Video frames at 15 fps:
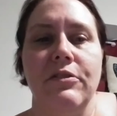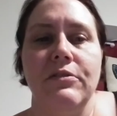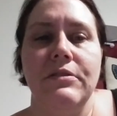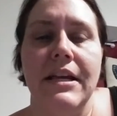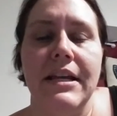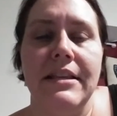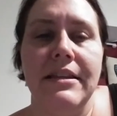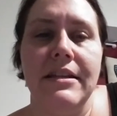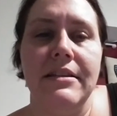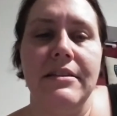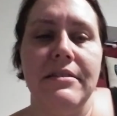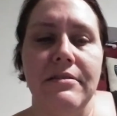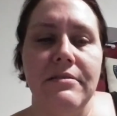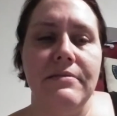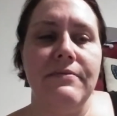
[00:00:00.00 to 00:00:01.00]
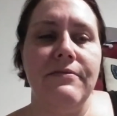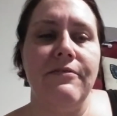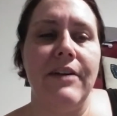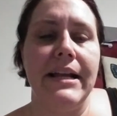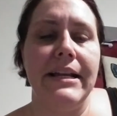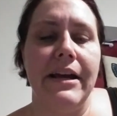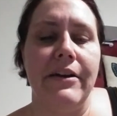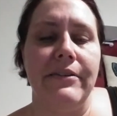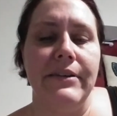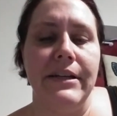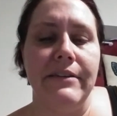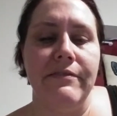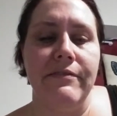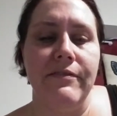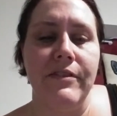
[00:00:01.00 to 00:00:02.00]
then find out
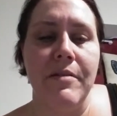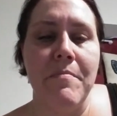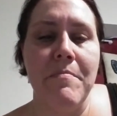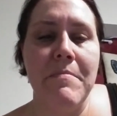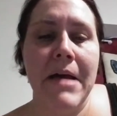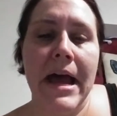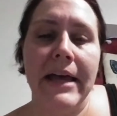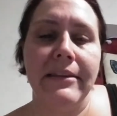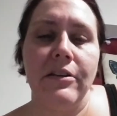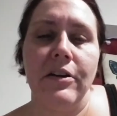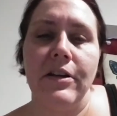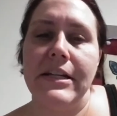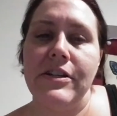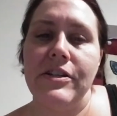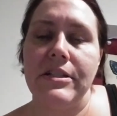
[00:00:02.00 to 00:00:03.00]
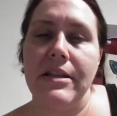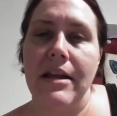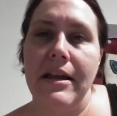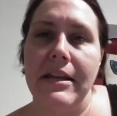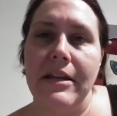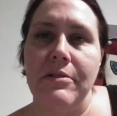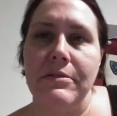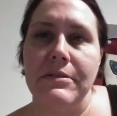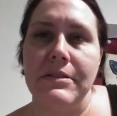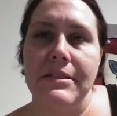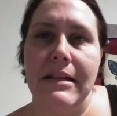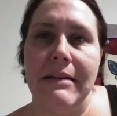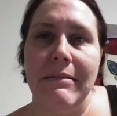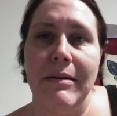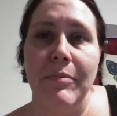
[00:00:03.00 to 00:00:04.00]
if the math on each side equals the
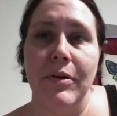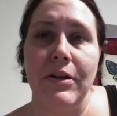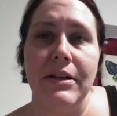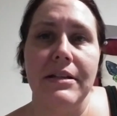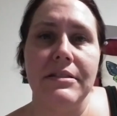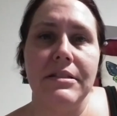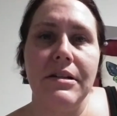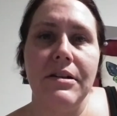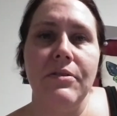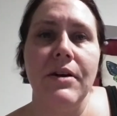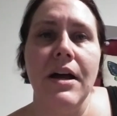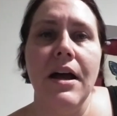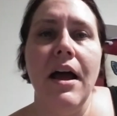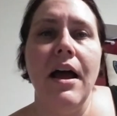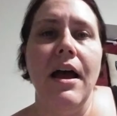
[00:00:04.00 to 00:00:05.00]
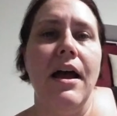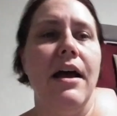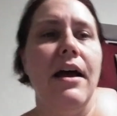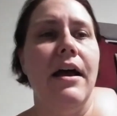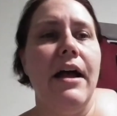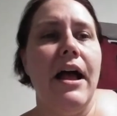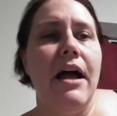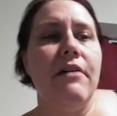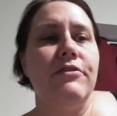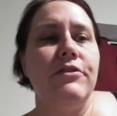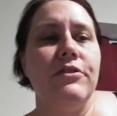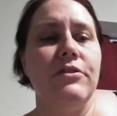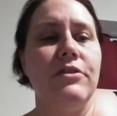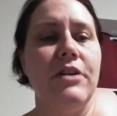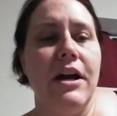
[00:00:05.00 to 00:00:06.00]
same number. And so
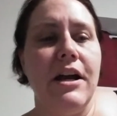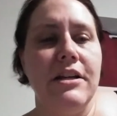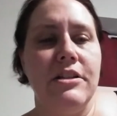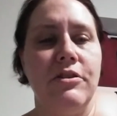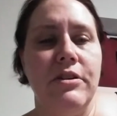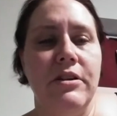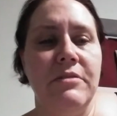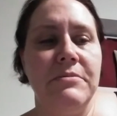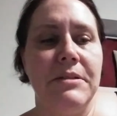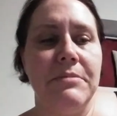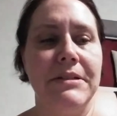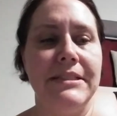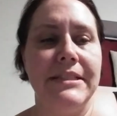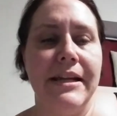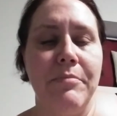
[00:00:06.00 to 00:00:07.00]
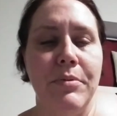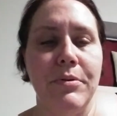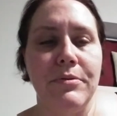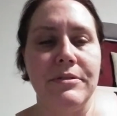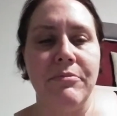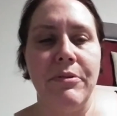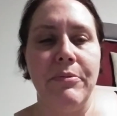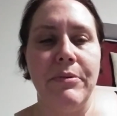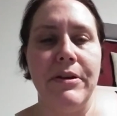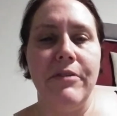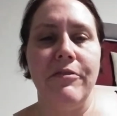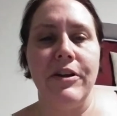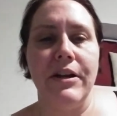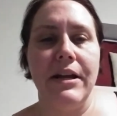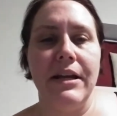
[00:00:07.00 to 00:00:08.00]
after I showed him some examples and we went
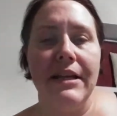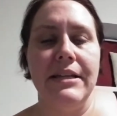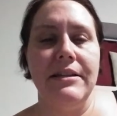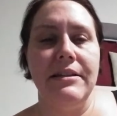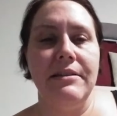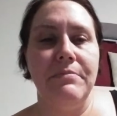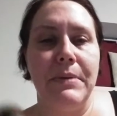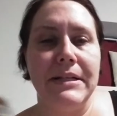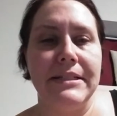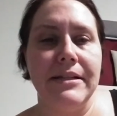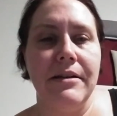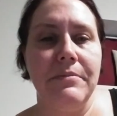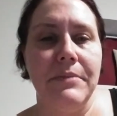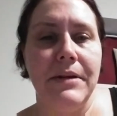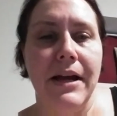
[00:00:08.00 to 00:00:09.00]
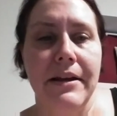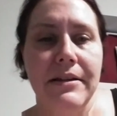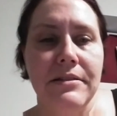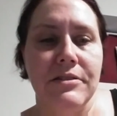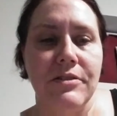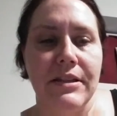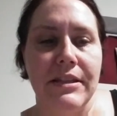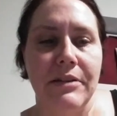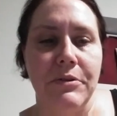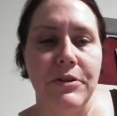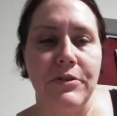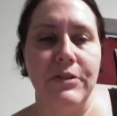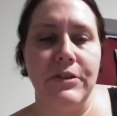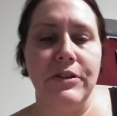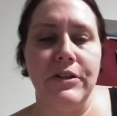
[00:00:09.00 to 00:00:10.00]
over, he picked it up and got it. So I think we're
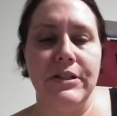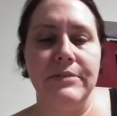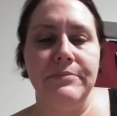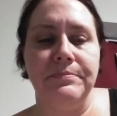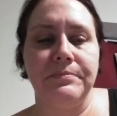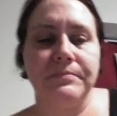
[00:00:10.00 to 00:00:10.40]
doing good.